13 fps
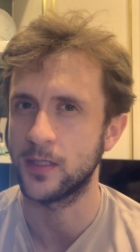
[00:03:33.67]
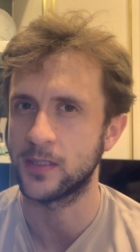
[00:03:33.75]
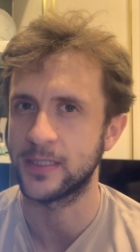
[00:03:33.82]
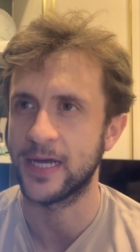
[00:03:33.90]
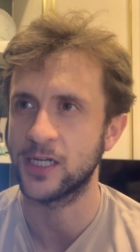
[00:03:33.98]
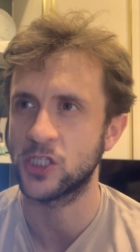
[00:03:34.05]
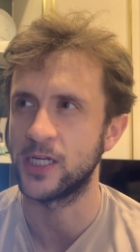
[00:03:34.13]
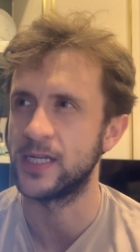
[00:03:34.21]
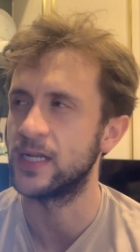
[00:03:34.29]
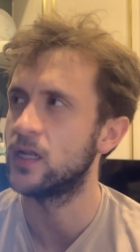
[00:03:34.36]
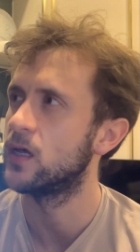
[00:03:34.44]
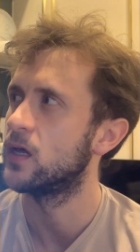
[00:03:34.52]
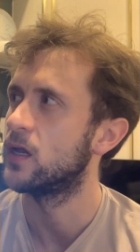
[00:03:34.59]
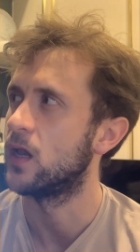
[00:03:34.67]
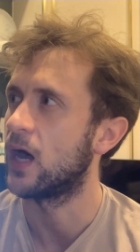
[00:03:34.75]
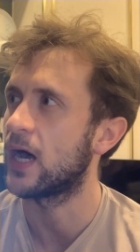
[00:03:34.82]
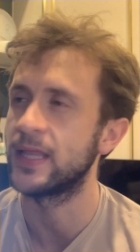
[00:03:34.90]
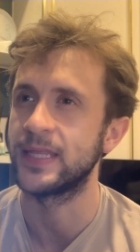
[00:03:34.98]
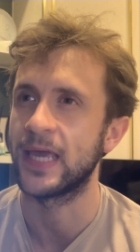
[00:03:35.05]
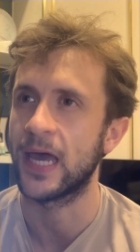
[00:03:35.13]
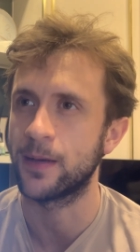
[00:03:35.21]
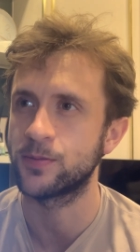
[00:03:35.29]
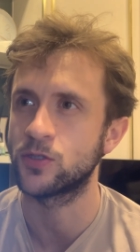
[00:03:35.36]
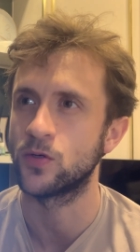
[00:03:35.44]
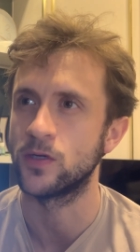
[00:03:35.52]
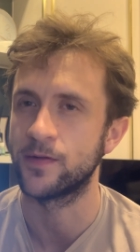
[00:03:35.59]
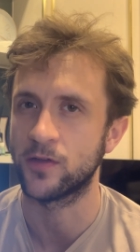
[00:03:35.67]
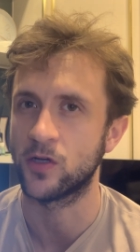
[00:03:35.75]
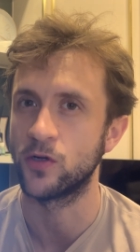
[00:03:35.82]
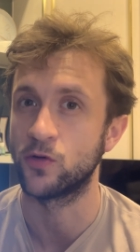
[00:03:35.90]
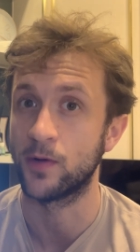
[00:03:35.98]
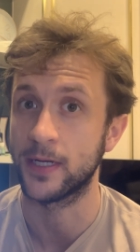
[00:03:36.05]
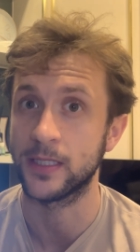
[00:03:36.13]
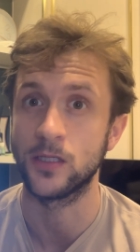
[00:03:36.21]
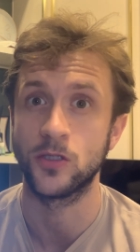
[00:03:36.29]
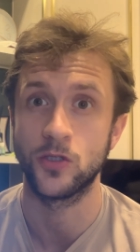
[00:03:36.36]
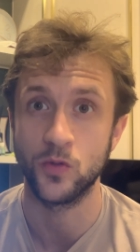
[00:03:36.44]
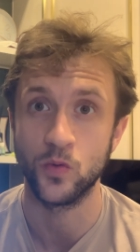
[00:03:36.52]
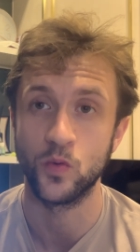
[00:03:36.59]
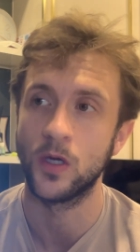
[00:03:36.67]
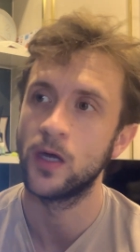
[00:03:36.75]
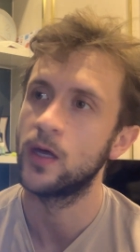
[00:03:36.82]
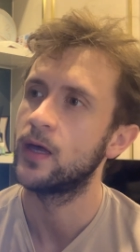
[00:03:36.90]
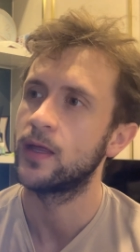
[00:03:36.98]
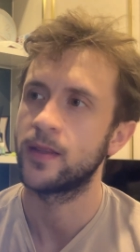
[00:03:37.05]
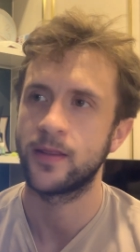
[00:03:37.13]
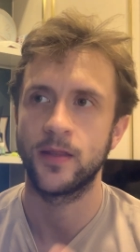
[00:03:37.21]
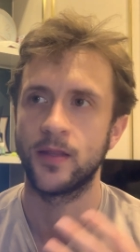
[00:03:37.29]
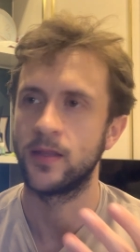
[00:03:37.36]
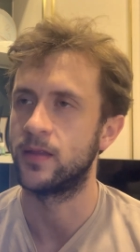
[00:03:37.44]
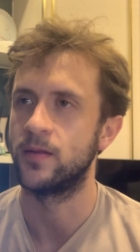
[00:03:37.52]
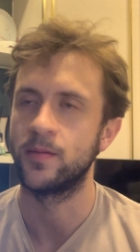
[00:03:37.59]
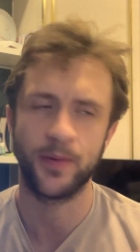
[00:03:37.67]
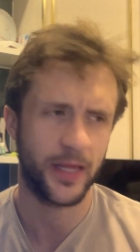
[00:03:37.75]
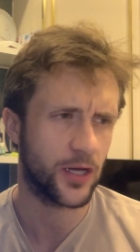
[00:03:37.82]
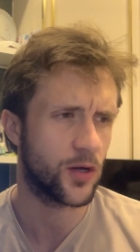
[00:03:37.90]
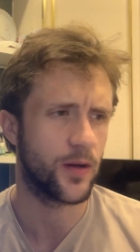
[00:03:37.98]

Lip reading: It's actually not on the App Store. You have to go directly to the Pleco.